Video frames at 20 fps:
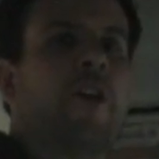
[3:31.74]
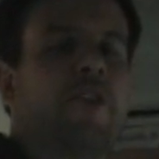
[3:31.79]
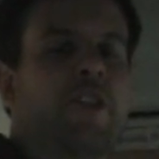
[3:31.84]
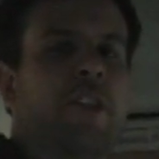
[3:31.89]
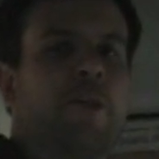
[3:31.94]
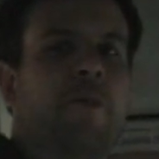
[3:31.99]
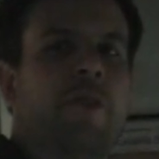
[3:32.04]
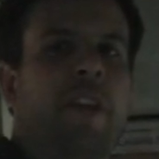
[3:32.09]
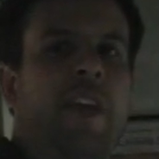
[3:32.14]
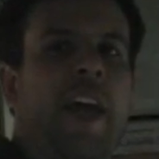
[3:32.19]

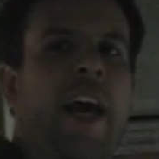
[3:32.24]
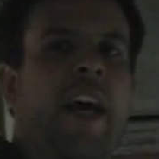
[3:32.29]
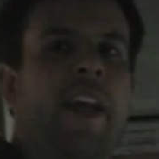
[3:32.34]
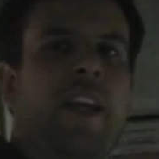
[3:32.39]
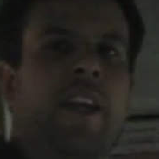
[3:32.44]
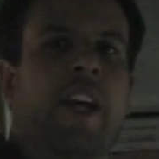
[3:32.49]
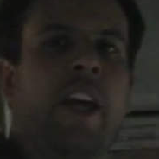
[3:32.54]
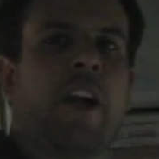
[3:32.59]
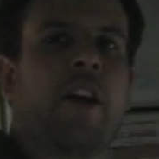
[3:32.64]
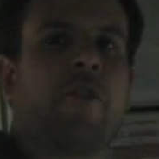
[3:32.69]
some of the
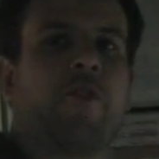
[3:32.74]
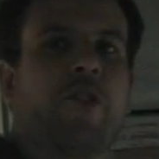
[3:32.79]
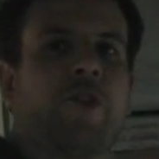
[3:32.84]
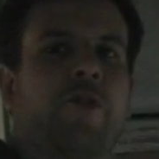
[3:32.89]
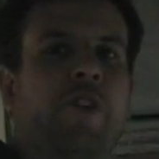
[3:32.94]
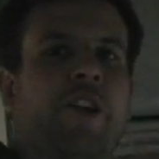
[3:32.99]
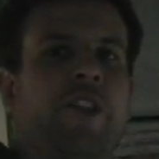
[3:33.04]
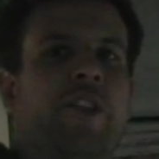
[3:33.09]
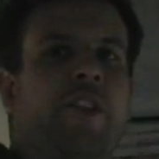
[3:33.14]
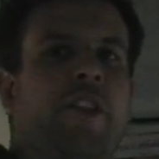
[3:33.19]
attic air
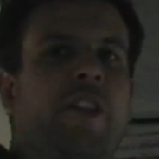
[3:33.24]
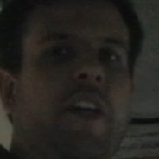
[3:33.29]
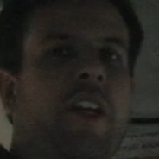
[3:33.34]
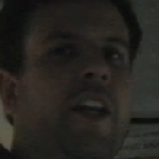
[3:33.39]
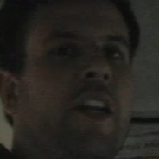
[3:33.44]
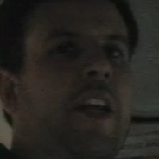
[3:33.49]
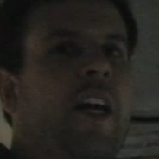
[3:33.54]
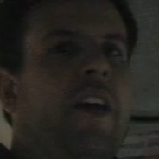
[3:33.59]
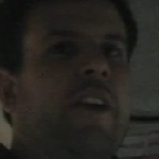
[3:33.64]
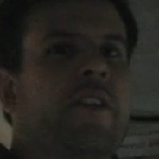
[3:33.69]
infiltration in
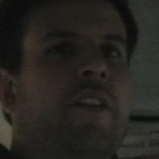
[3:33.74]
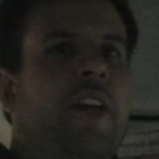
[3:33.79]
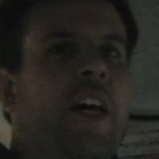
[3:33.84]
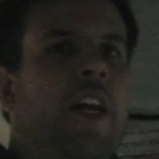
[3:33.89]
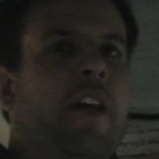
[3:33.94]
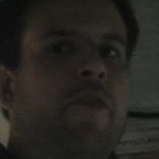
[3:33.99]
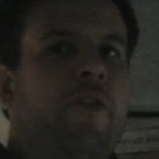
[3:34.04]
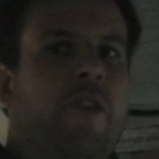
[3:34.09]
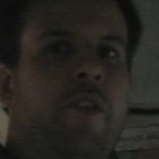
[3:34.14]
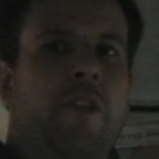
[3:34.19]
and
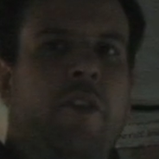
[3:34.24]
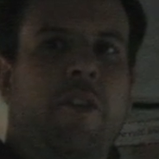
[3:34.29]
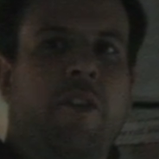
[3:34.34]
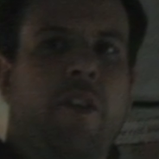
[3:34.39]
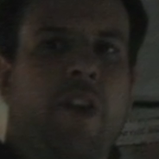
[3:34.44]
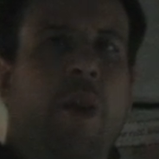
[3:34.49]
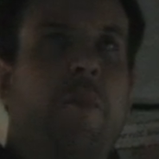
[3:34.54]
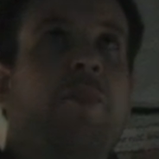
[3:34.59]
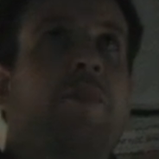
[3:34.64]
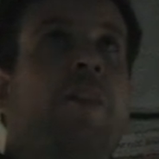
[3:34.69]
outside of your
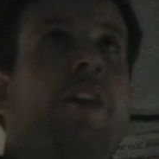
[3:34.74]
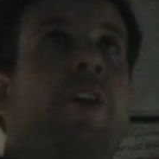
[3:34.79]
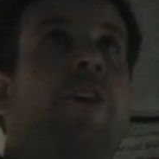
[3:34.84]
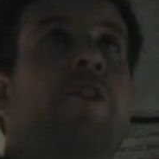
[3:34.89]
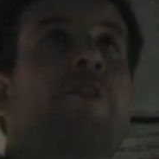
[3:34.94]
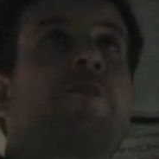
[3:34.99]
upstairs